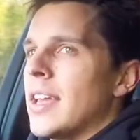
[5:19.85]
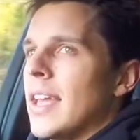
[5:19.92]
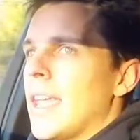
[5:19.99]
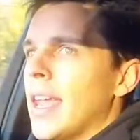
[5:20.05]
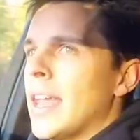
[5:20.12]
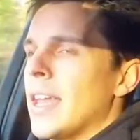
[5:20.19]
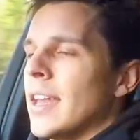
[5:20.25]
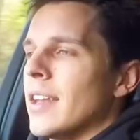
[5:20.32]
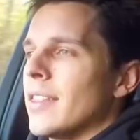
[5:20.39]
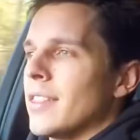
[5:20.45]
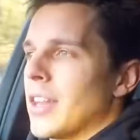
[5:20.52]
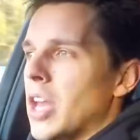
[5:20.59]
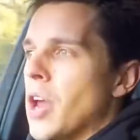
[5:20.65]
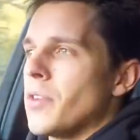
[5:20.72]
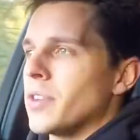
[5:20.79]
in the
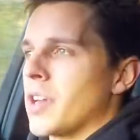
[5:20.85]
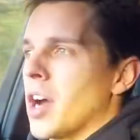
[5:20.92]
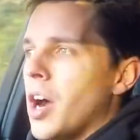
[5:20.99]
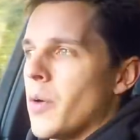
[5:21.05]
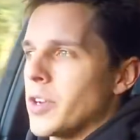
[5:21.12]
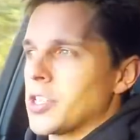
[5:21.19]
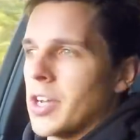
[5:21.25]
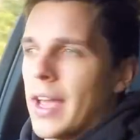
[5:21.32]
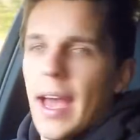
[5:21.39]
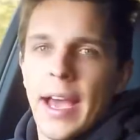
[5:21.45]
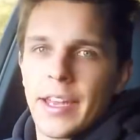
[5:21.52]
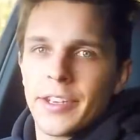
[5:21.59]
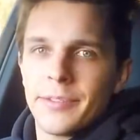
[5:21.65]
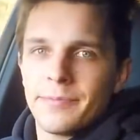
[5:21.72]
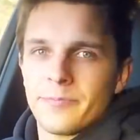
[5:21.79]
loan car which I
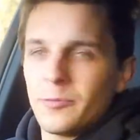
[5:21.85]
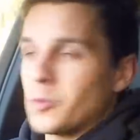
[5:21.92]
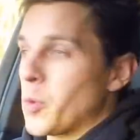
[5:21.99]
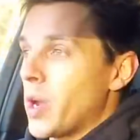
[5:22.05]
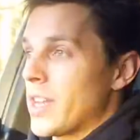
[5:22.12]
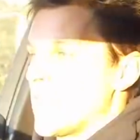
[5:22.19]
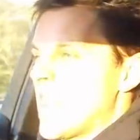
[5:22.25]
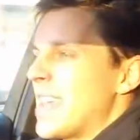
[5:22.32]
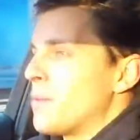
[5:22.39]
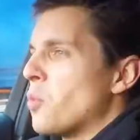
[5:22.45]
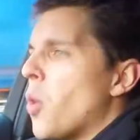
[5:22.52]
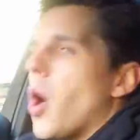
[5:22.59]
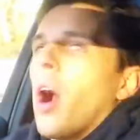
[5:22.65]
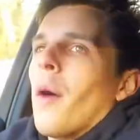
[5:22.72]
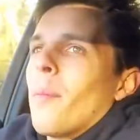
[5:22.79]
had. In
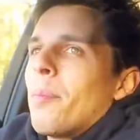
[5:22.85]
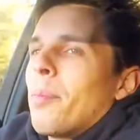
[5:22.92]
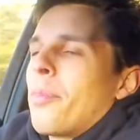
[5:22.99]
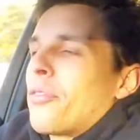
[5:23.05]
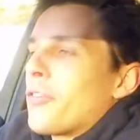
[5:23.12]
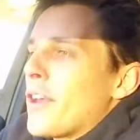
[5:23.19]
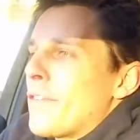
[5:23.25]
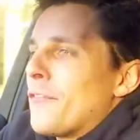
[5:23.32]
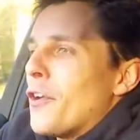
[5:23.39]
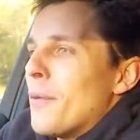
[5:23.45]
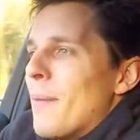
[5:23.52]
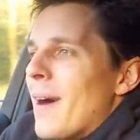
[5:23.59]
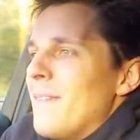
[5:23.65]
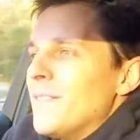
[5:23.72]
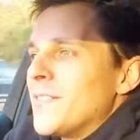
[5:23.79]
what? 3-4
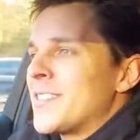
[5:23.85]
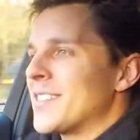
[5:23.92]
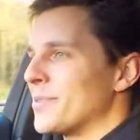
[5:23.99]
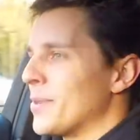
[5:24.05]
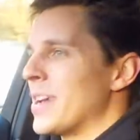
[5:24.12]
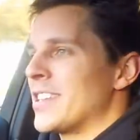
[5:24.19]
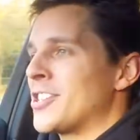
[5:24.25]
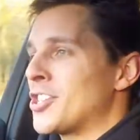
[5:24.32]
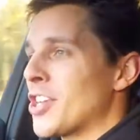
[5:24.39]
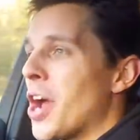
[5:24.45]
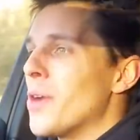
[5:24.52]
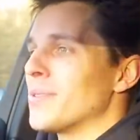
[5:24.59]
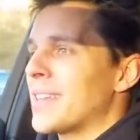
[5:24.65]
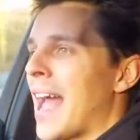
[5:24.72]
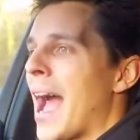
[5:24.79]
months, which
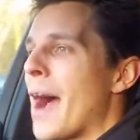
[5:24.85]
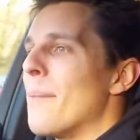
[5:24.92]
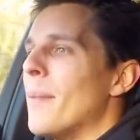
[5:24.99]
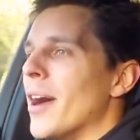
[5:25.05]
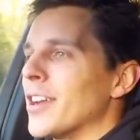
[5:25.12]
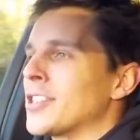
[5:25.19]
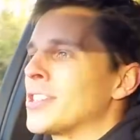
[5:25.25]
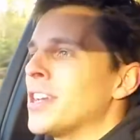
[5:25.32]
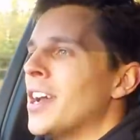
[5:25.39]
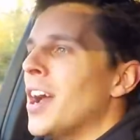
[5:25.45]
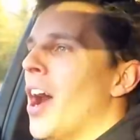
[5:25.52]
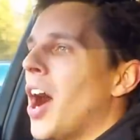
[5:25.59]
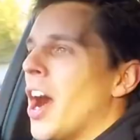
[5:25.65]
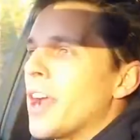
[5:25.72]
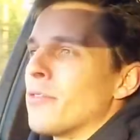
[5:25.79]
shows how much
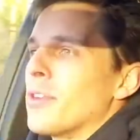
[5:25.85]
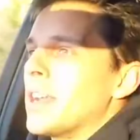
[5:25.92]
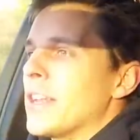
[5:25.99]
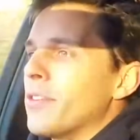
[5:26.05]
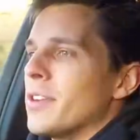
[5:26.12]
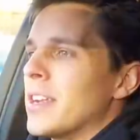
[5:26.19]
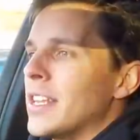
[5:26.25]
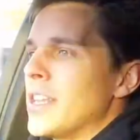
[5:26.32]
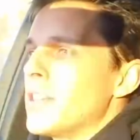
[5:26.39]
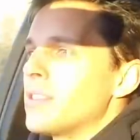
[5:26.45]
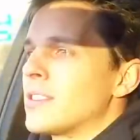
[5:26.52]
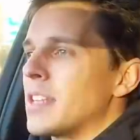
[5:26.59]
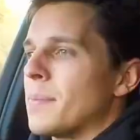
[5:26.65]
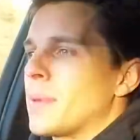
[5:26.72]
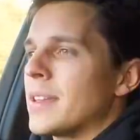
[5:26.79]
I really
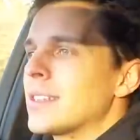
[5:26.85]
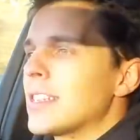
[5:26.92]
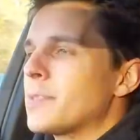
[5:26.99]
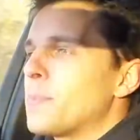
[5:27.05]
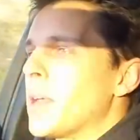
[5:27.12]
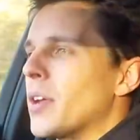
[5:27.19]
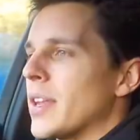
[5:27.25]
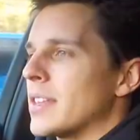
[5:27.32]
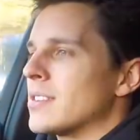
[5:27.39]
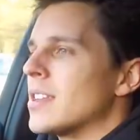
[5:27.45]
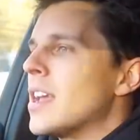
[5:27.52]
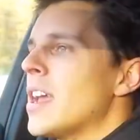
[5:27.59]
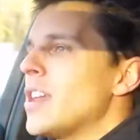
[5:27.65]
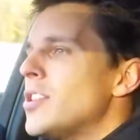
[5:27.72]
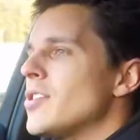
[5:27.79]
used it. Because let's be honest,
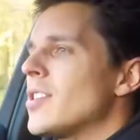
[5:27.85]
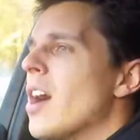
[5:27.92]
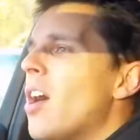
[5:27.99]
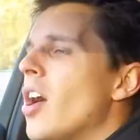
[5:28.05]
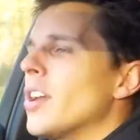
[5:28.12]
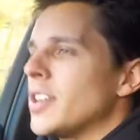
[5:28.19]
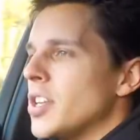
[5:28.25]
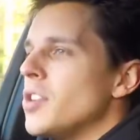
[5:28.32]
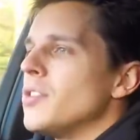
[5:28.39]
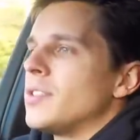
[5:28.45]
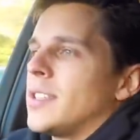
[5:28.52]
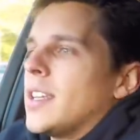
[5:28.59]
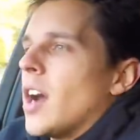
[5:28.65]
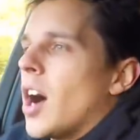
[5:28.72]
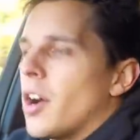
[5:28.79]
you can't use
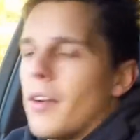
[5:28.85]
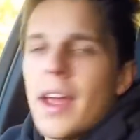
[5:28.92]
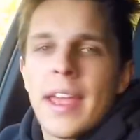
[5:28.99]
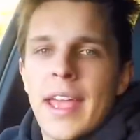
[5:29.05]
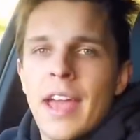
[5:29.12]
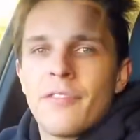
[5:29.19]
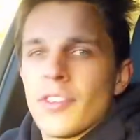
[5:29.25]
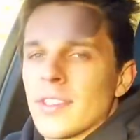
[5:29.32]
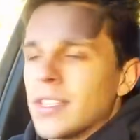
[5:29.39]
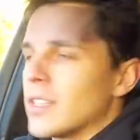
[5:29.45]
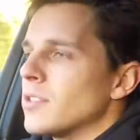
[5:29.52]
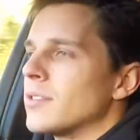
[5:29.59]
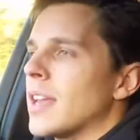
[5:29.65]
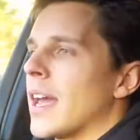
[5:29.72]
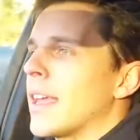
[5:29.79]
the R8 every
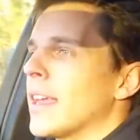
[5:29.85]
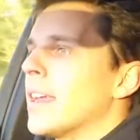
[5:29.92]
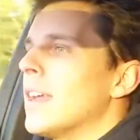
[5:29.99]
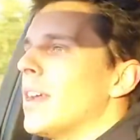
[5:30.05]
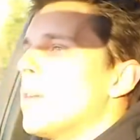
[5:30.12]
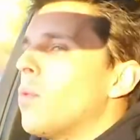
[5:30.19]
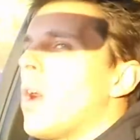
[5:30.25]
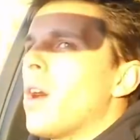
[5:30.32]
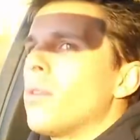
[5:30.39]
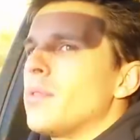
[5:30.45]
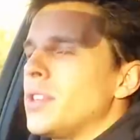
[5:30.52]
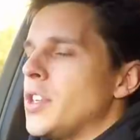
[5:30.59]
single day. Well,